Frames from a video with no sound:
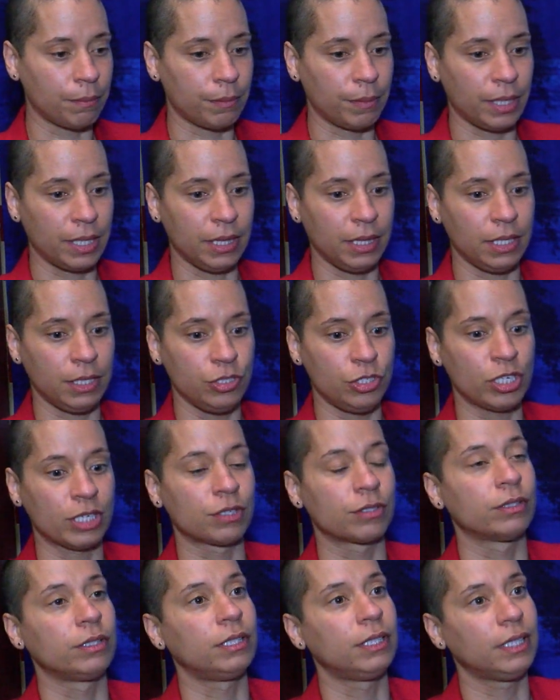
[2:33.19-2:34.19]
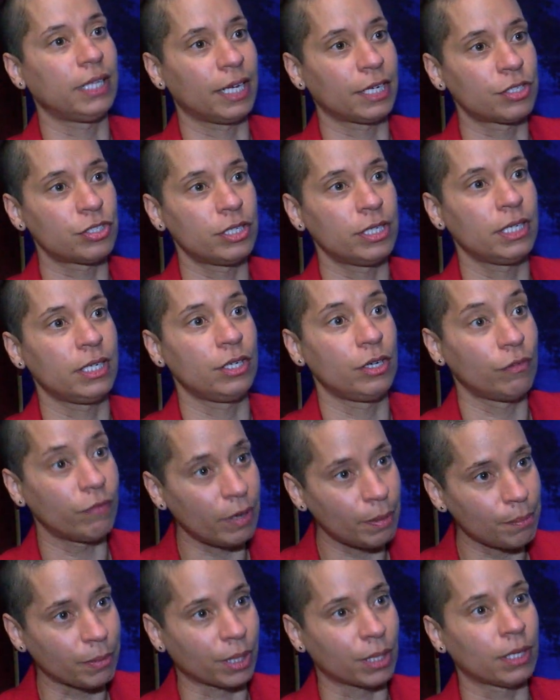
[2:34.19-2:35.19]
in the general election in
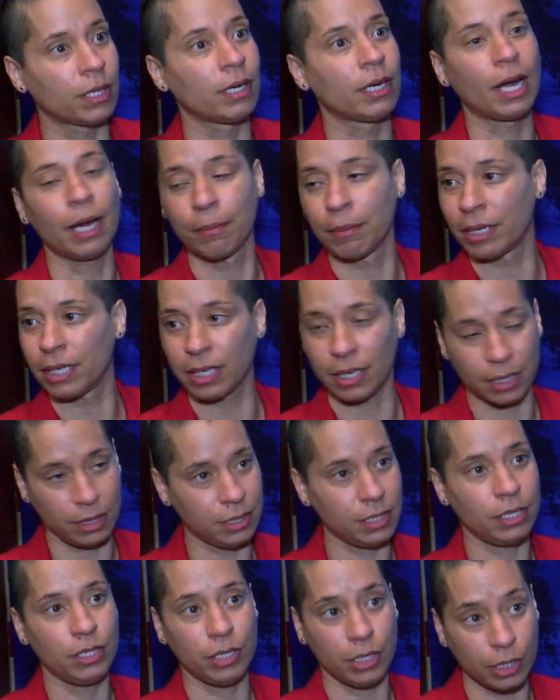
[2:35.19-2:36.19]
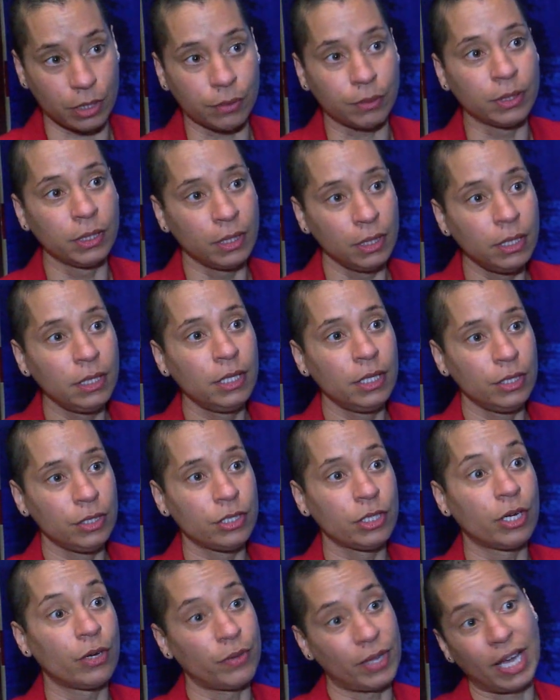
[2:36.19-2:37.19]
November, I'm going to continue
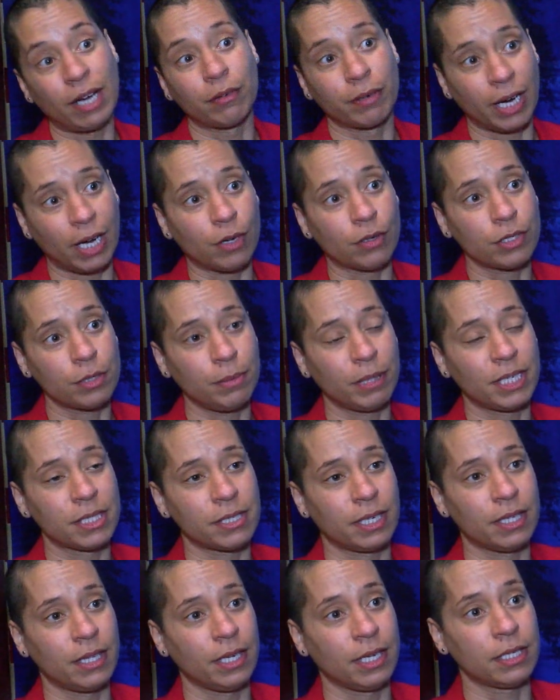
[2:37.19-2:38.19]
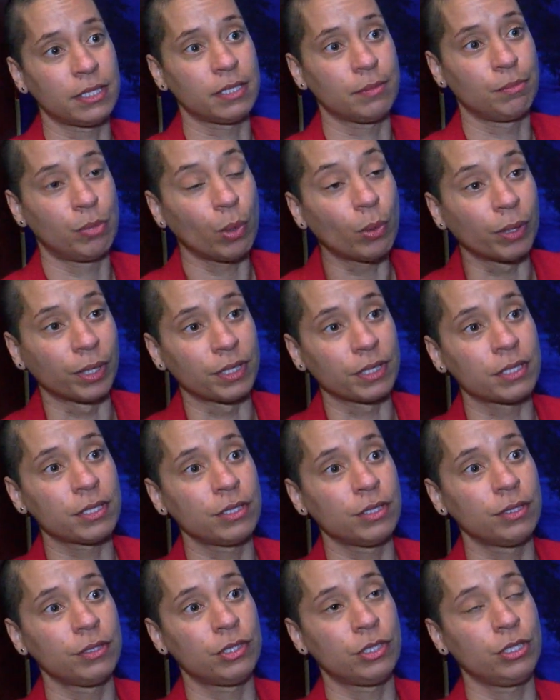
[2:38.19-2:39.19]
to go that route because I think it's important
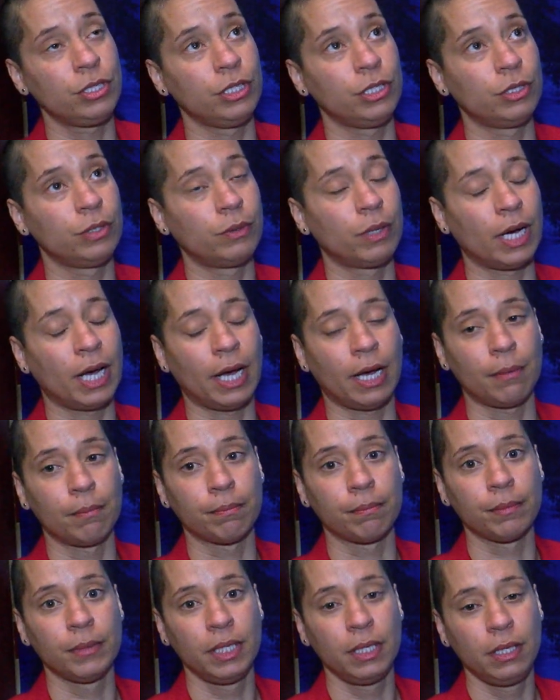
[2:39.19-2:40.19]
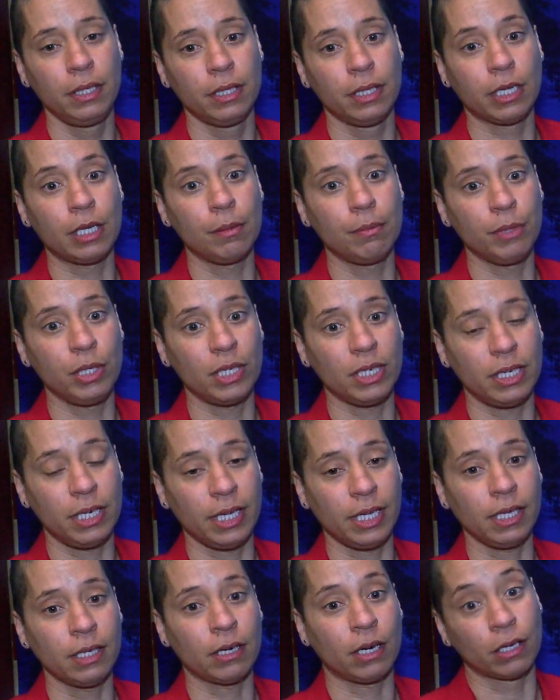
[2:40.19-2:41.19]
to the
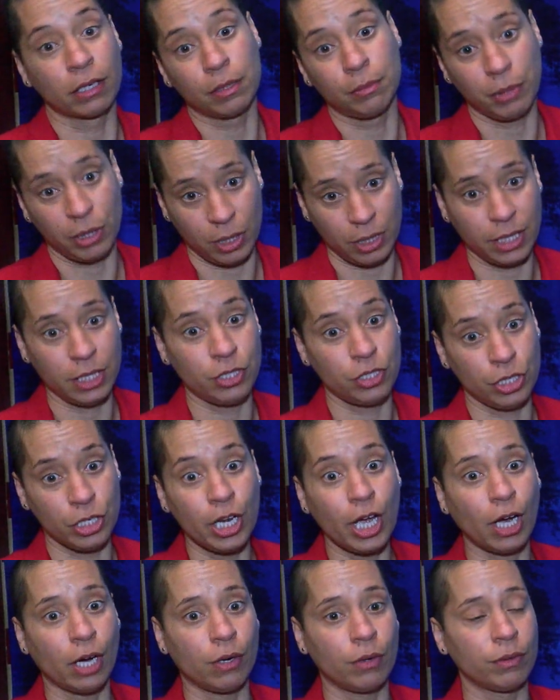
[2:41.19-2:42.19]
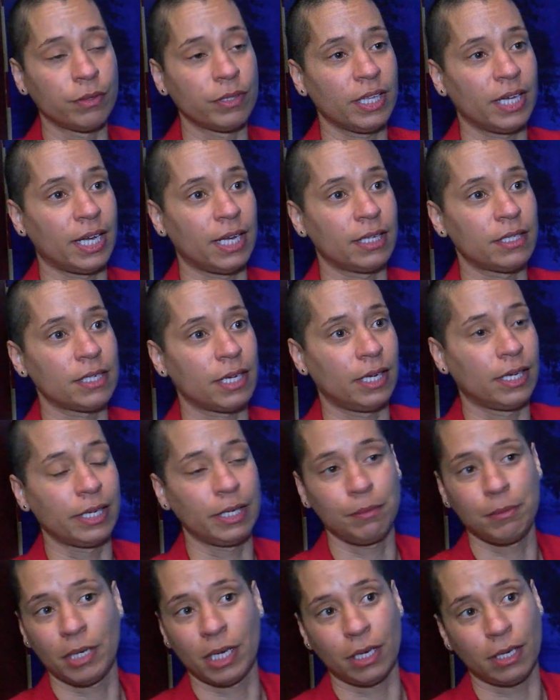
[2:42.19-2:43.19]
community, our community, to know that I
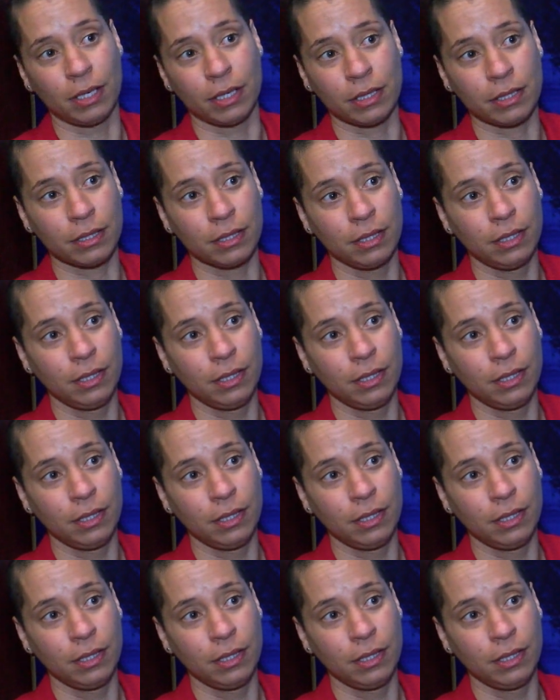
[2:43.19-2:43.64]
am not